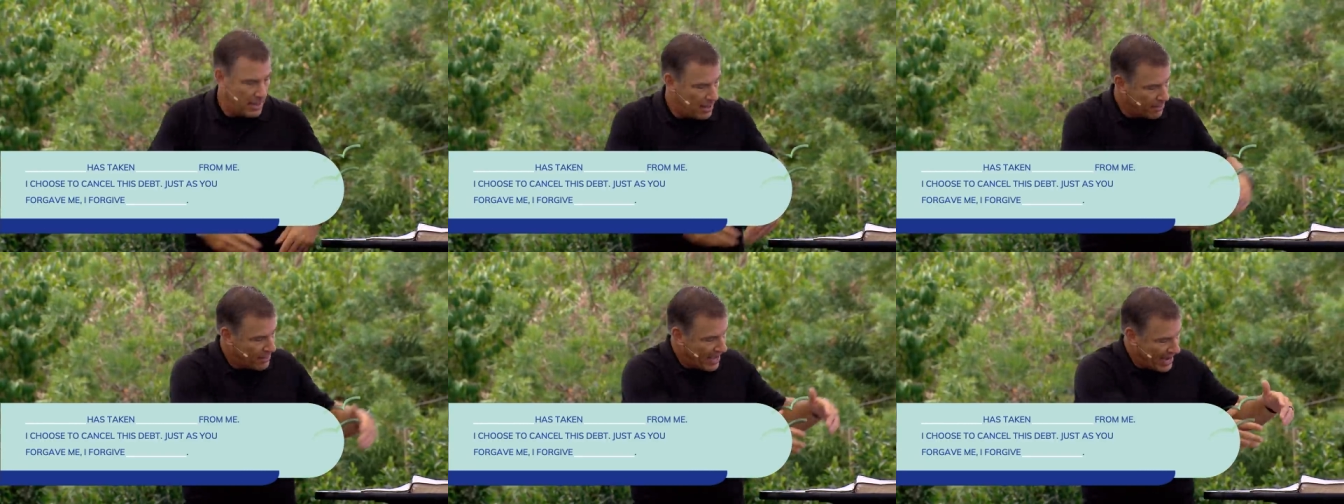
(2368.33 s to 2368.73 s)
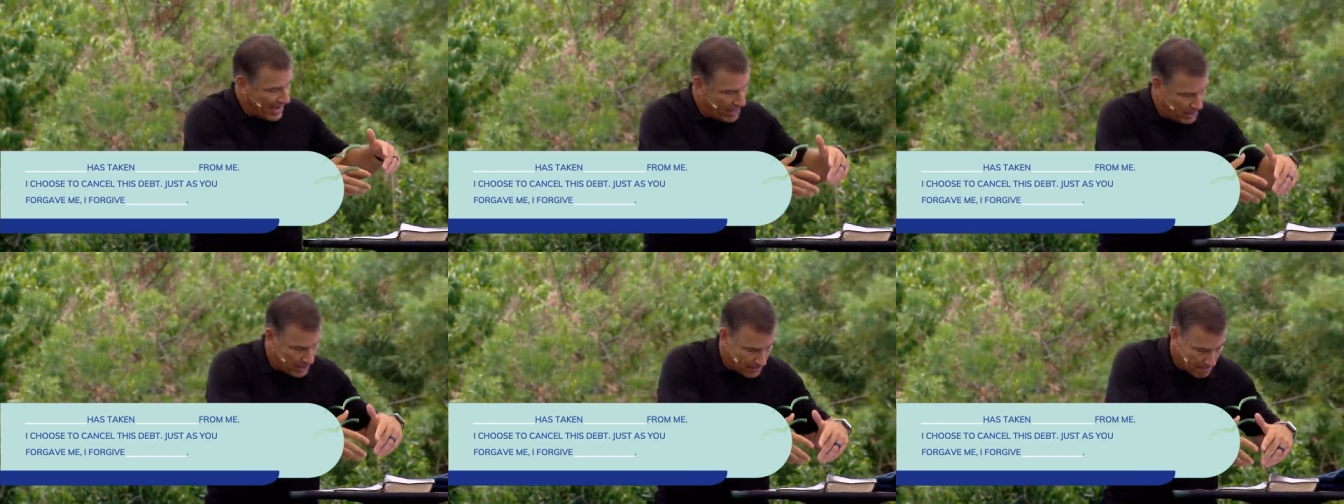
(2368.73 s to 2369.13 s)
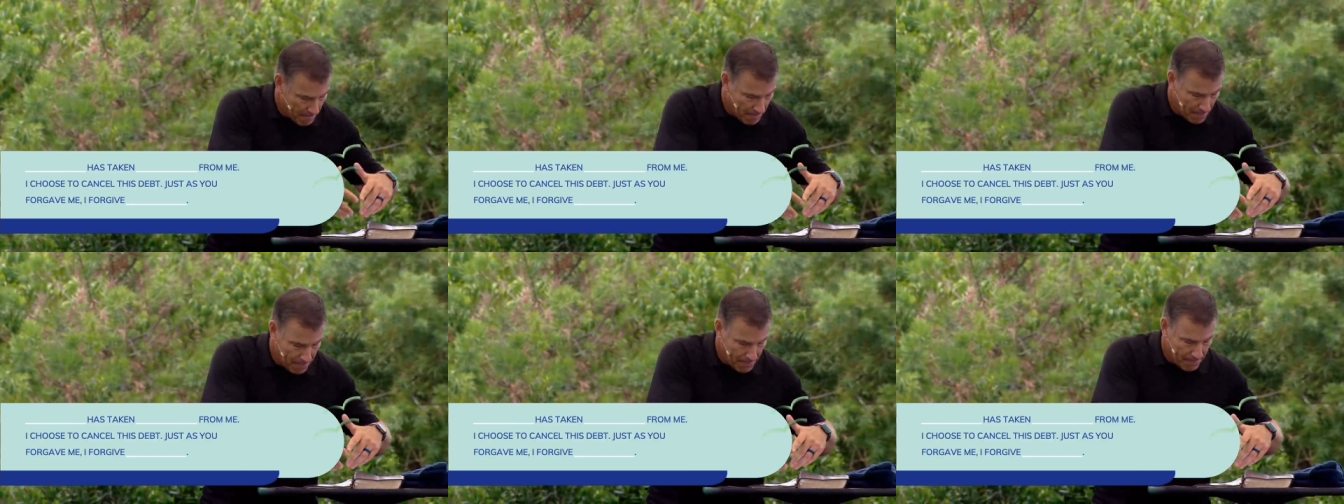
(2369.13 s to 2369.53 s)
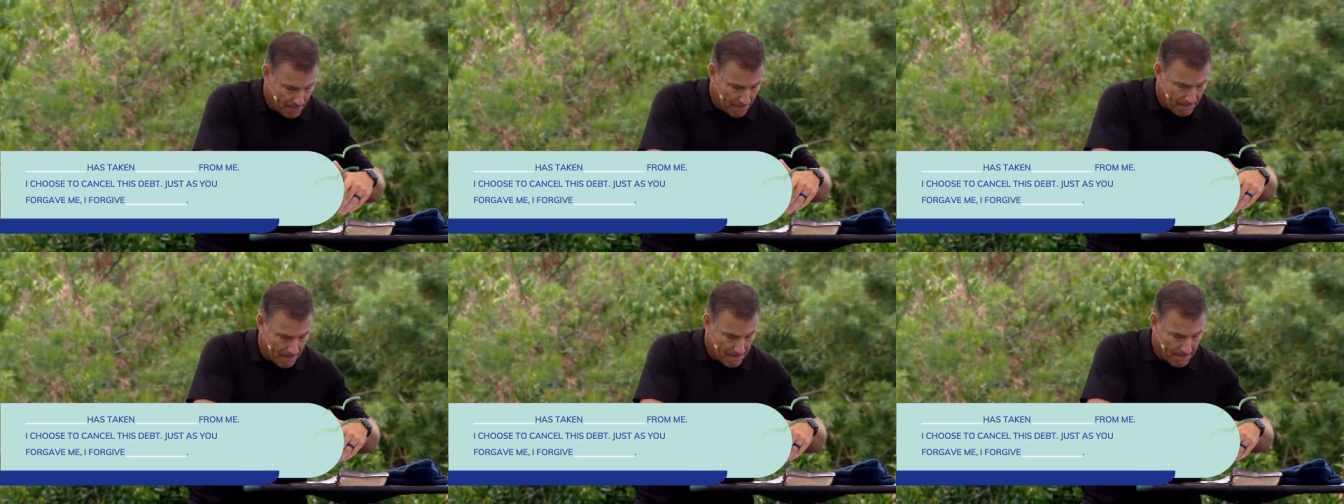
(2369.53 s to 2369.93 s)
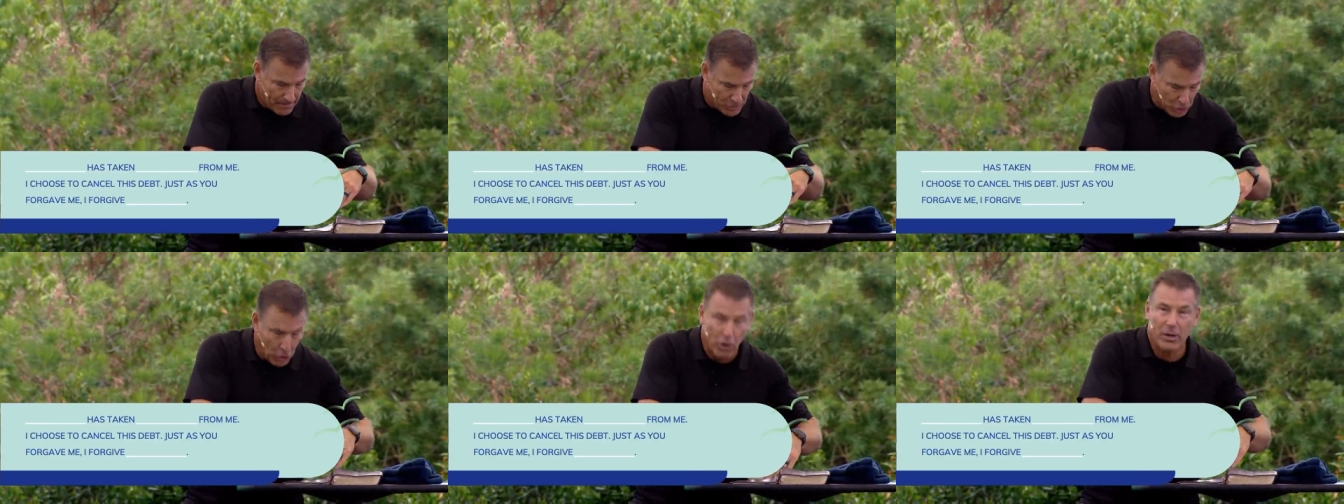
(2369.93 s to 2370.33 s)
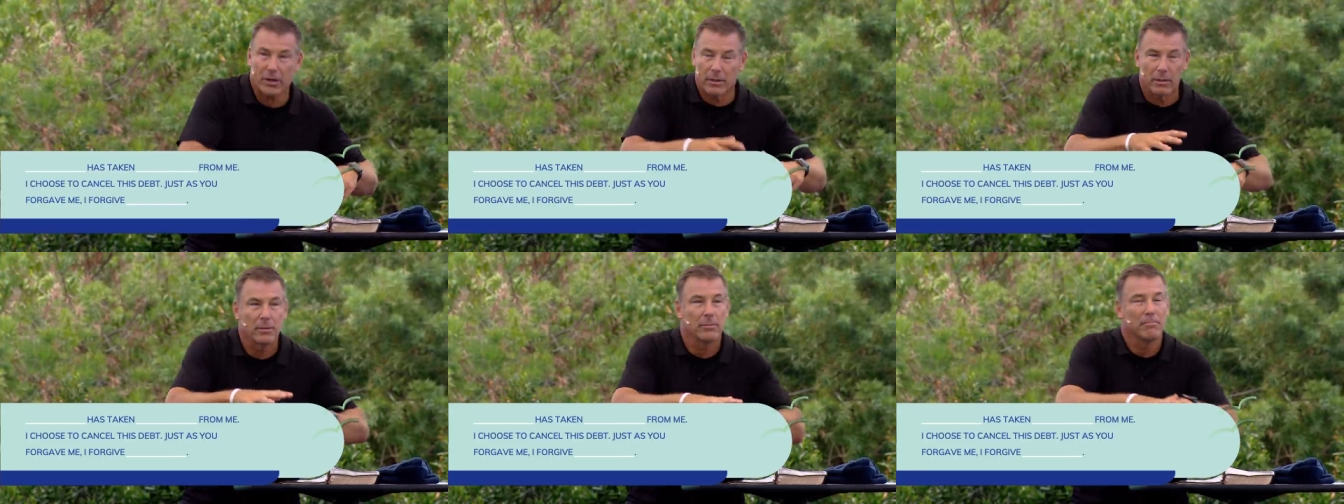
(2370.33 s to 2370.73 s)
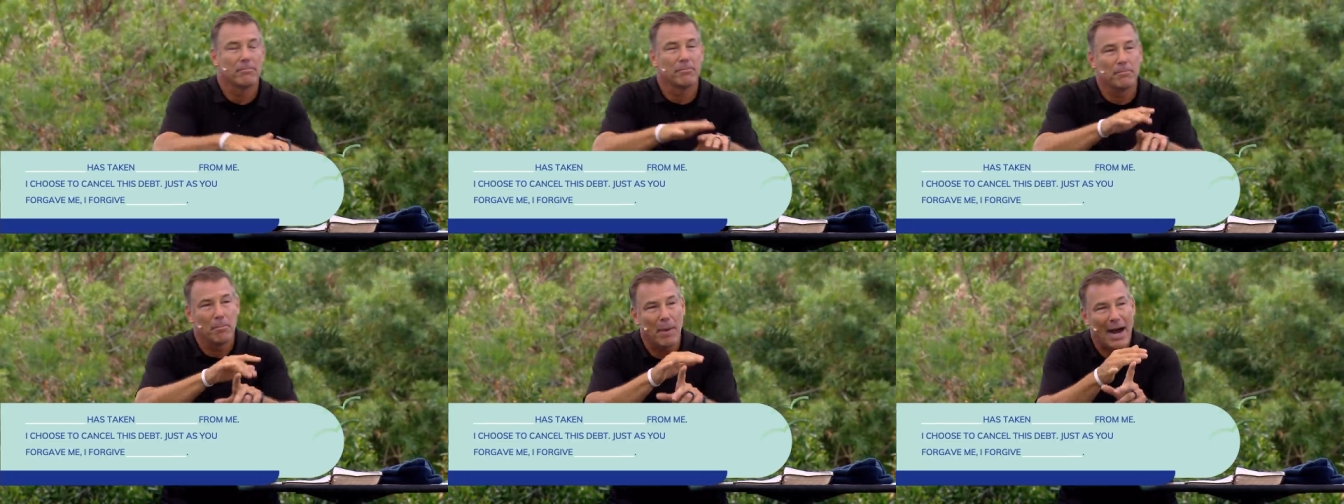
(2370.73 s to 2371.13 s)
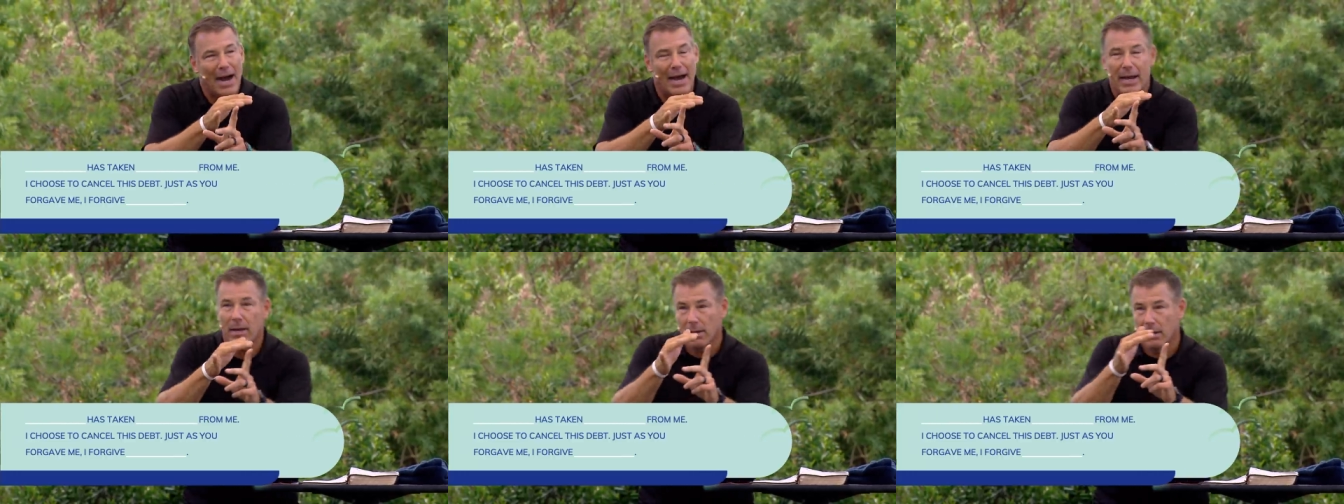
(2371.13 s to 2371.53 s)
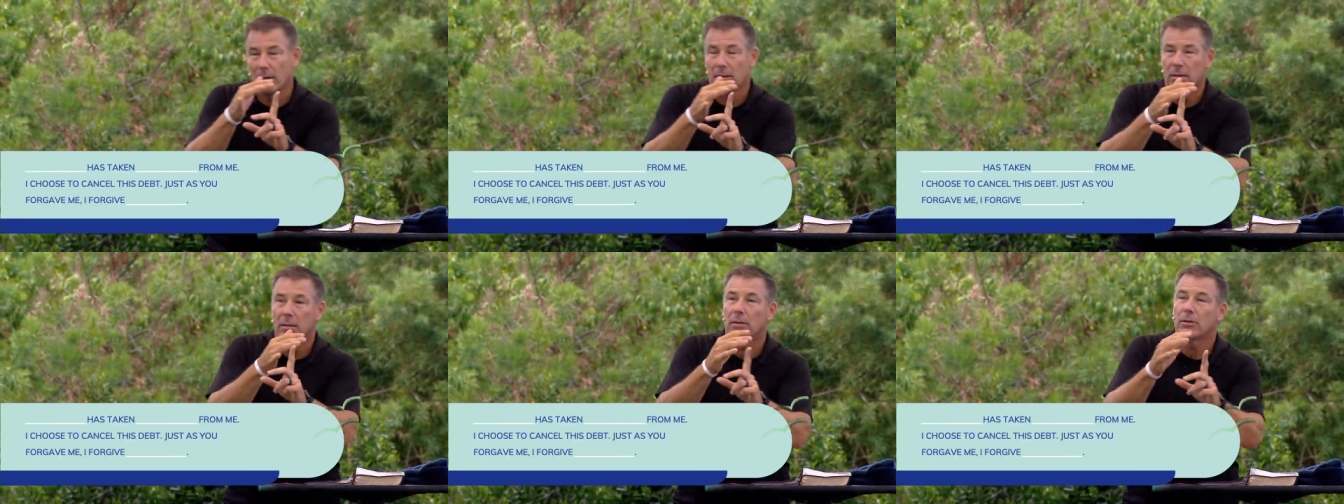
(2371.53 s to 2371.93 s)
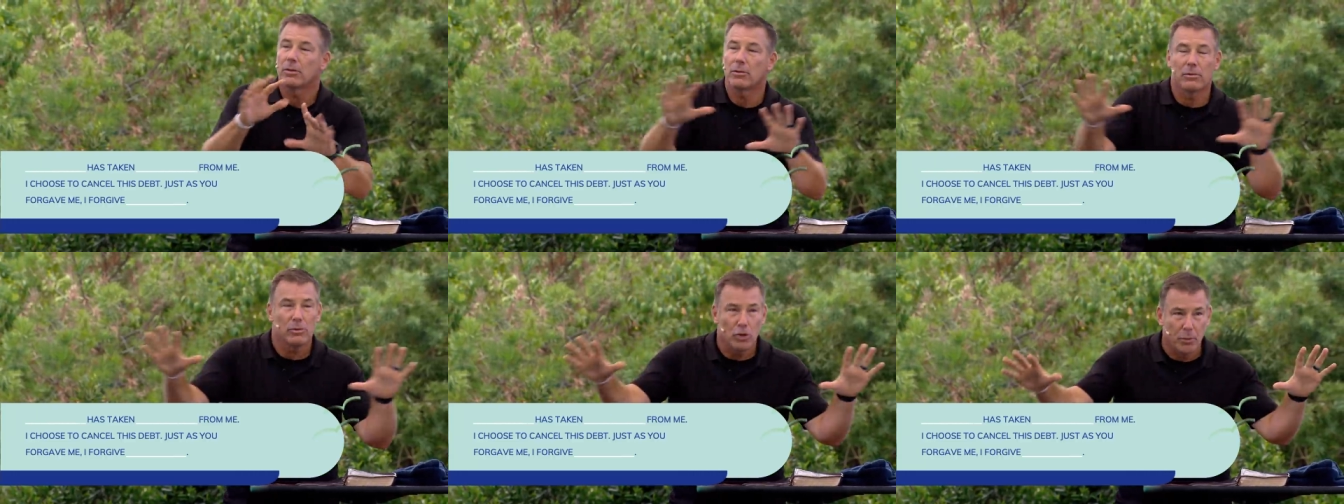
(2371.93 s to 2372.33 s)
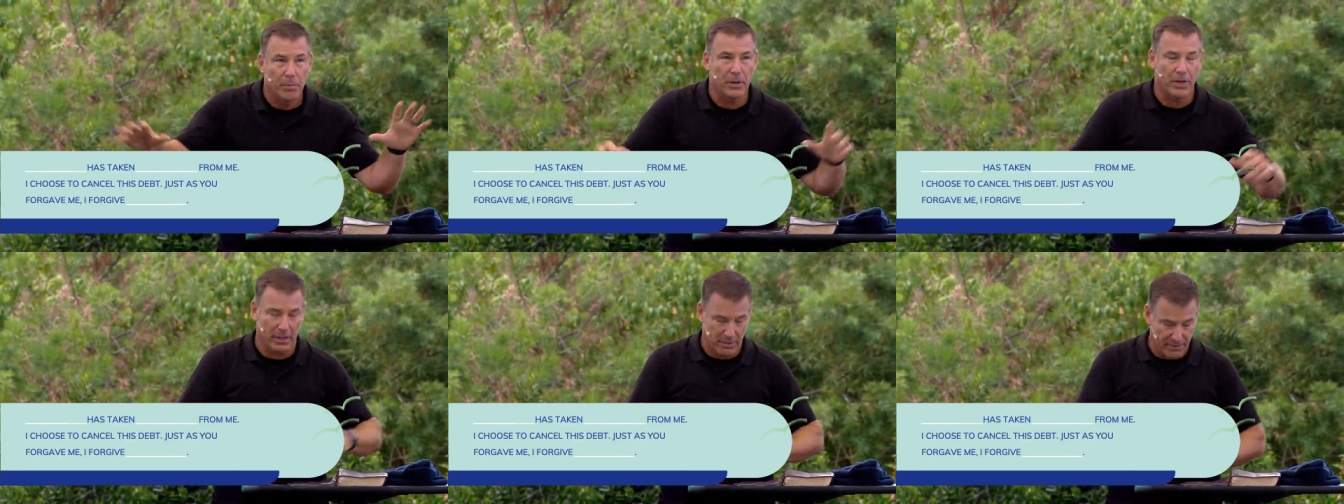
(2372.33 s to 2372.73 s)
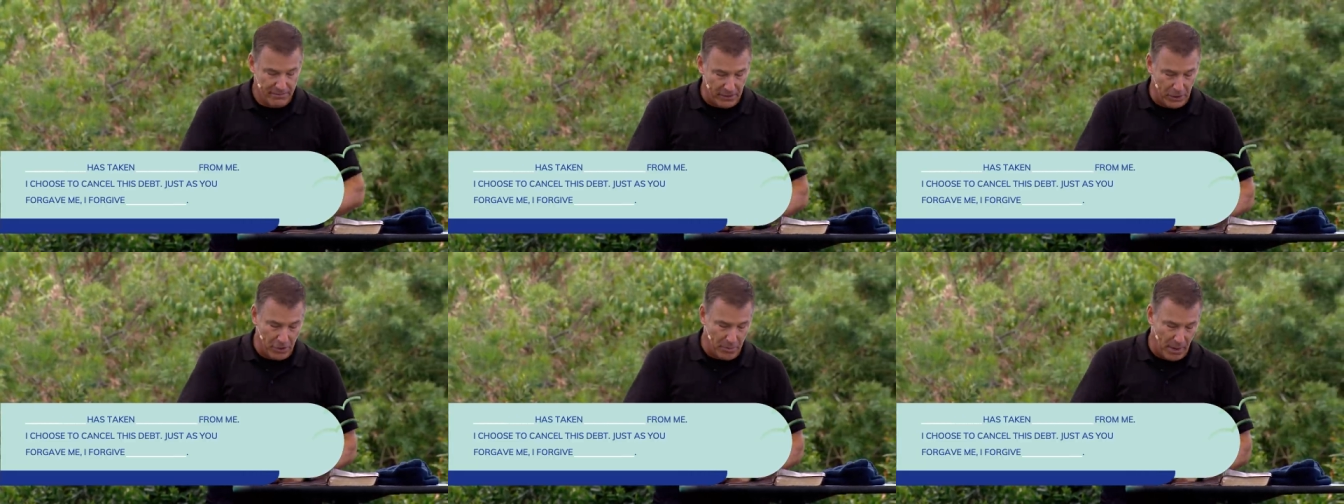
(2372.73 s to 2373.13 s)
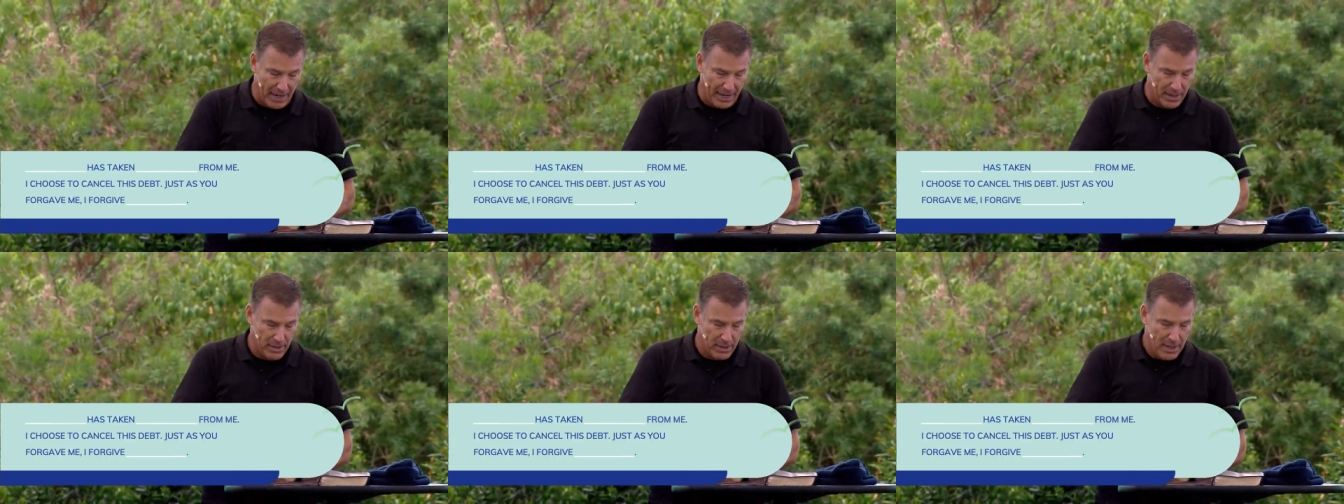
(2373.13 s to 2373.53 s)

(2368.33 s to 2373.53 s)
They took my, you put it, fill in the blank.